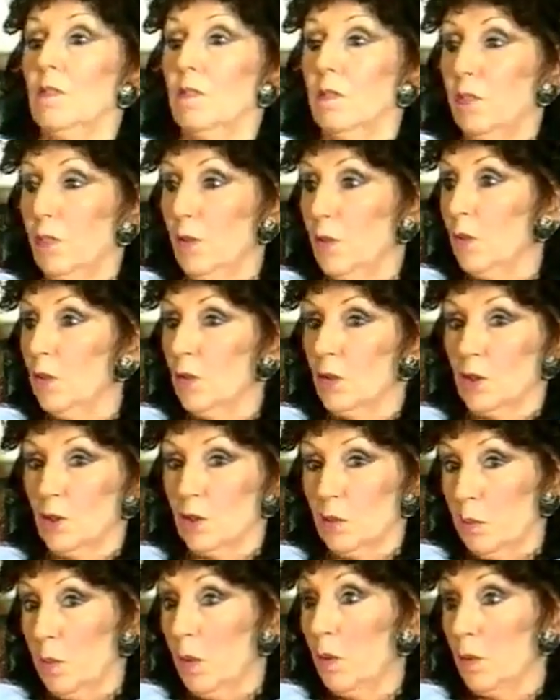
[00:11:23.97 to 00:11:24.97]
floored
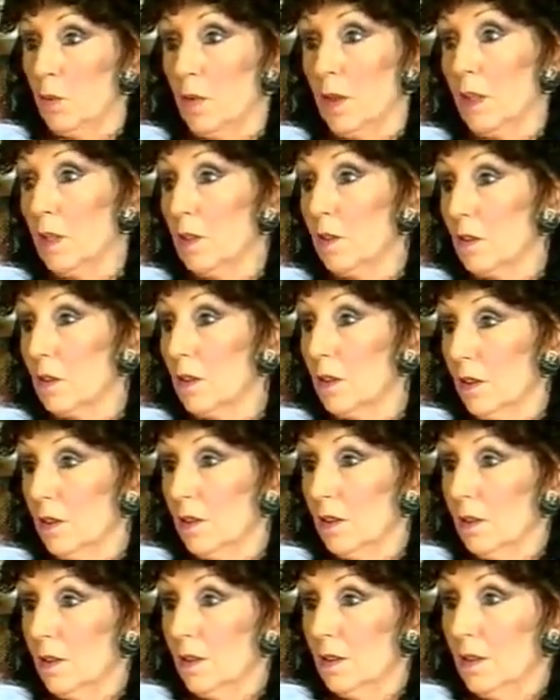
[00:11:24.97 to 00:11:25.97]
us both, actually.
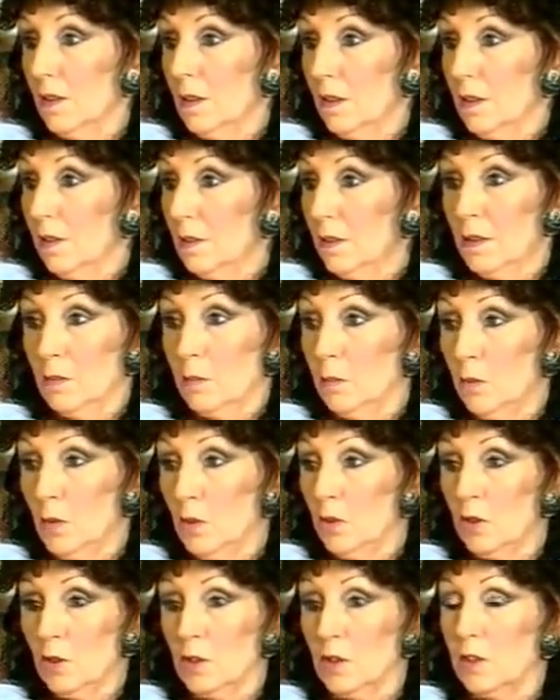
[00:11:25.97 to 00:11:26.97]
It
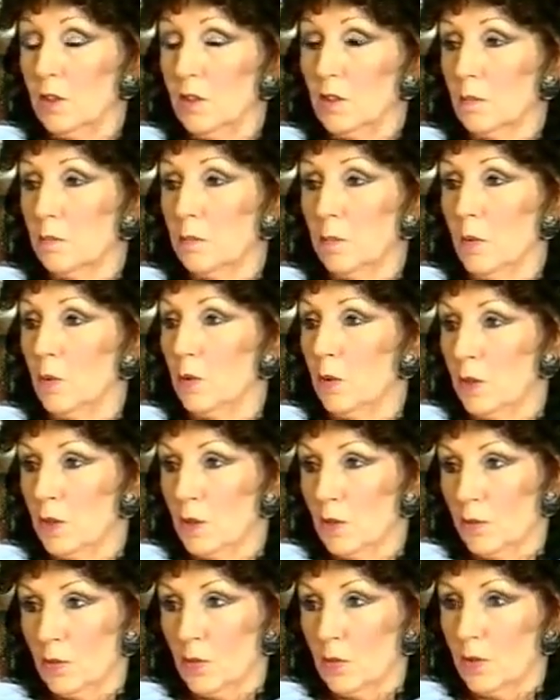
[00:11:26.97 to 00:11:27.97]
wasn't this
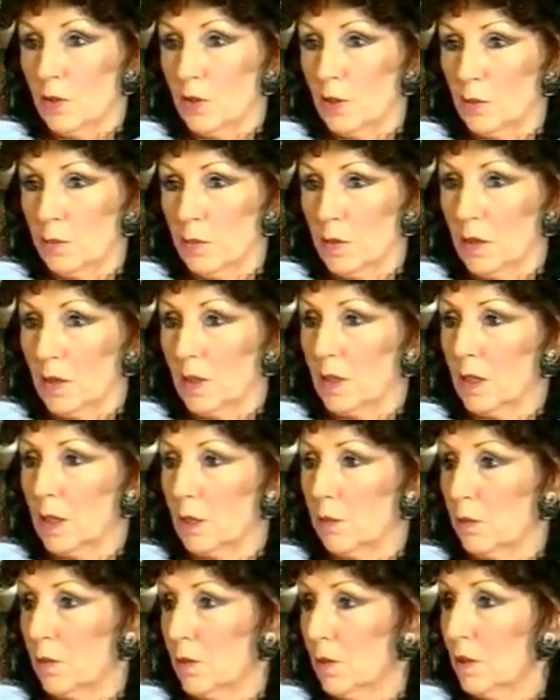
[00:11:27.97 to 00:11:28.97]
boy's voice speaking,
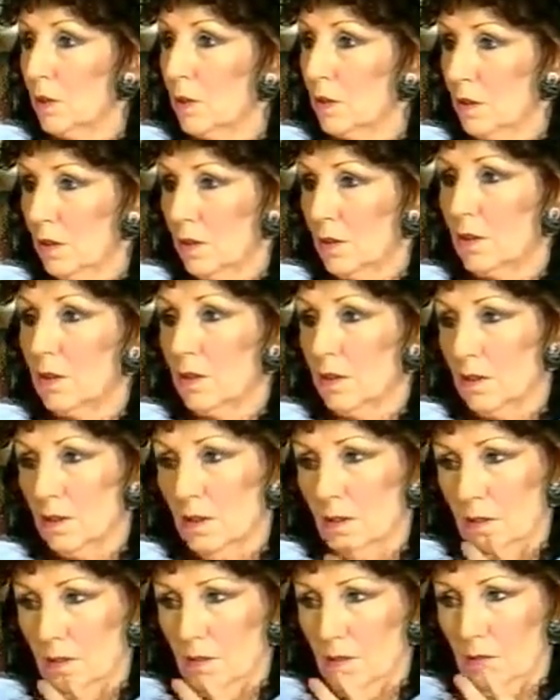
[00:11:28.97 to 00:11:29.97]
it was this
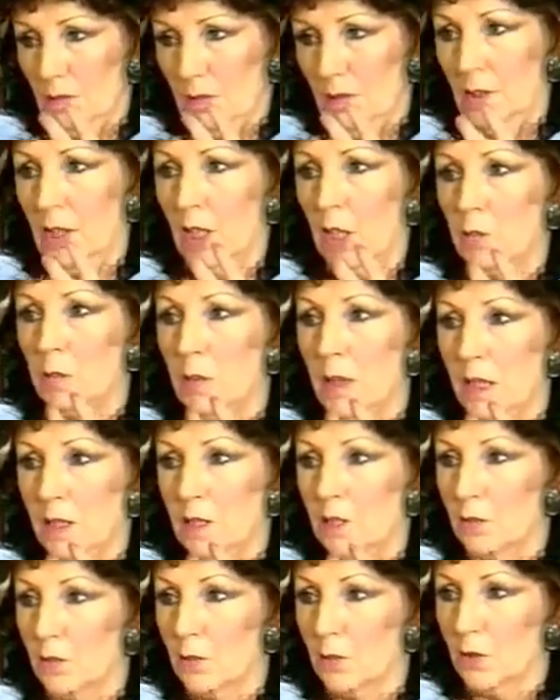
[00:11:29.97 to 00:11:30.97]
young
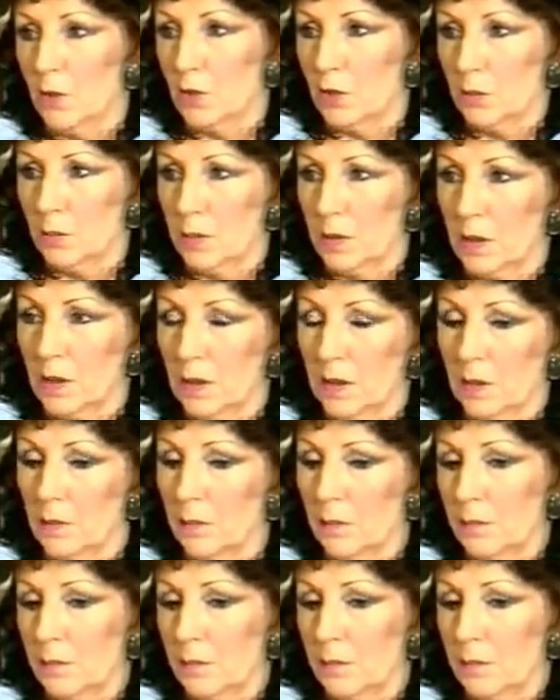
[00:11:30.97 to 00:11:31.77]
man's voice speaking.